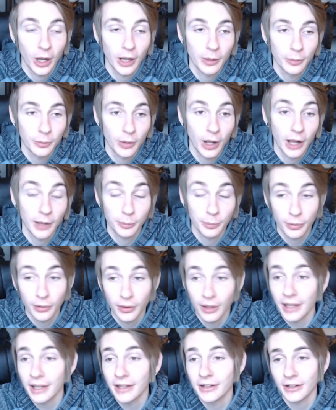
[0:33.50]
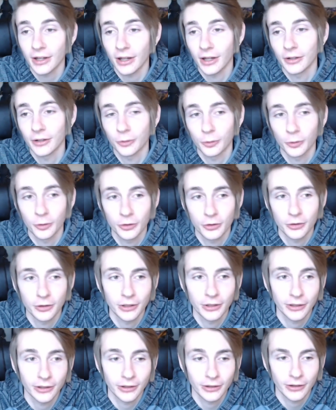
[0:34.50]
I planned on
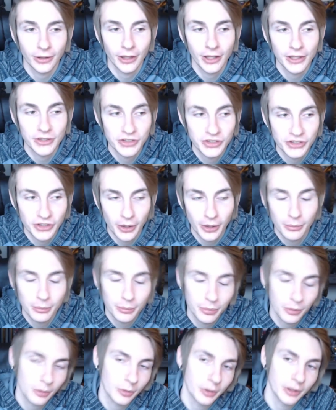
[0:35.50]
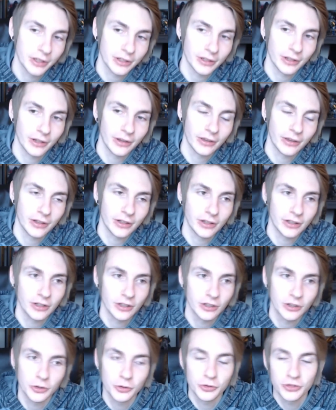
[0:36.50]
ordering at some point
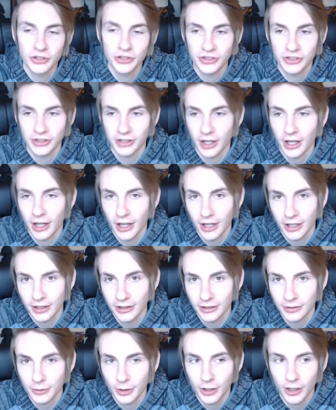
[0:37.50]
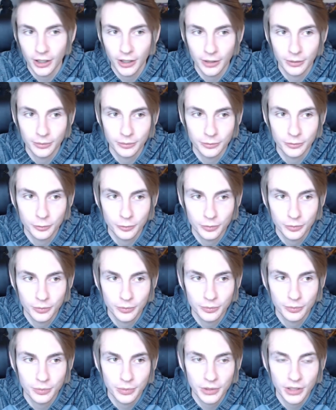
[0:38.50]
the Yuji Sakai
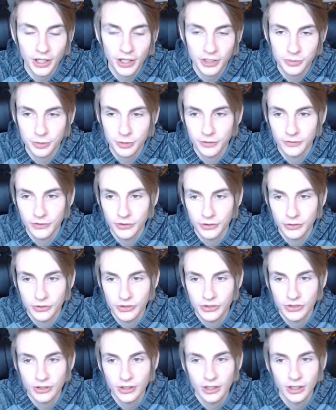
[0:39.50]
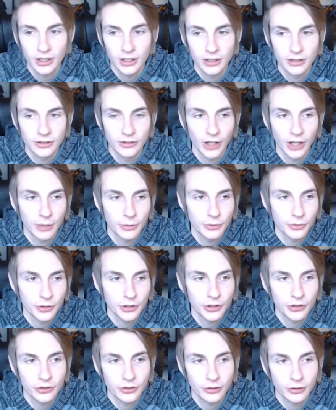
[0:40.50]
PX Previews Diamond
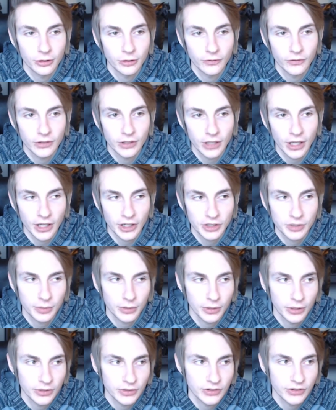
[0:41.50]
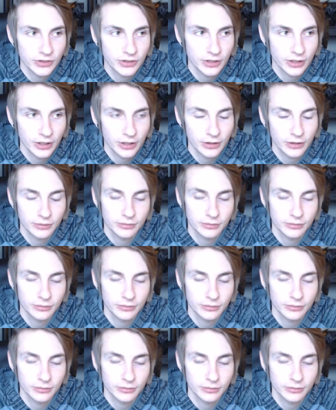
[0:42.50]
reissue of the X Plus